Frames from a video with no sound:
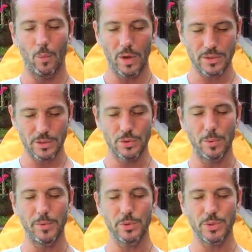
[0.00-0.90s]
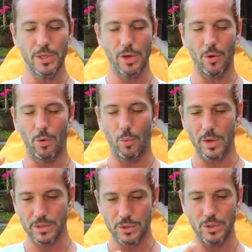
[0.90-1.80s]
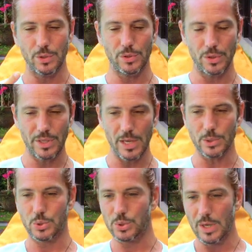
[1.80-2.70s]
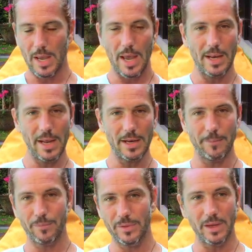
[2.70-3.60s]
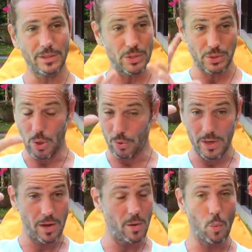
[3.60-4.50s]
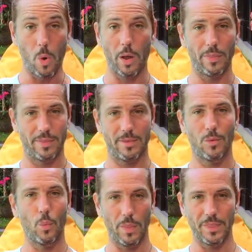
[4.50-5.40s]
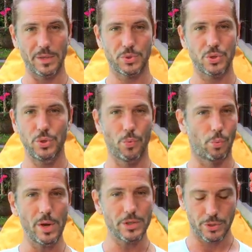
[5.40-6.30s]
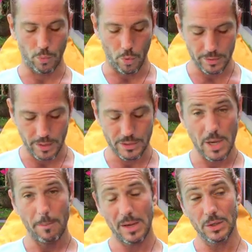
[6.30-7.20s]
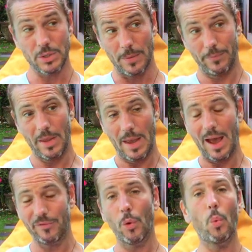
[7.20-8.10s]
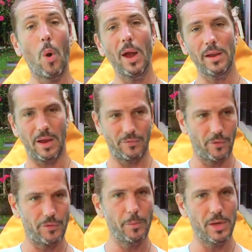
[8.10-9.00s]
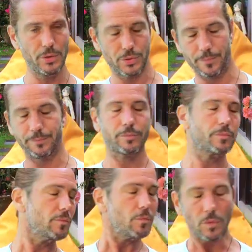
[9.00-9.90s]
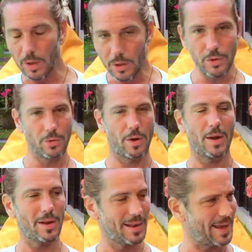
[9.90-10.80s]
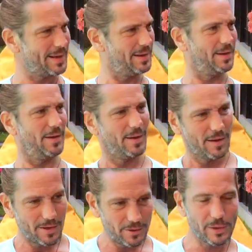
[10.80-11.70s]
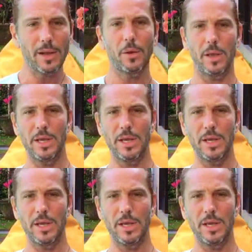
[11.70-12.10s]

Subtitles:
what's the music or what's the dance, and then it is only oneness. You reach the oneness, because after a while, after a few minutes, you're like, you can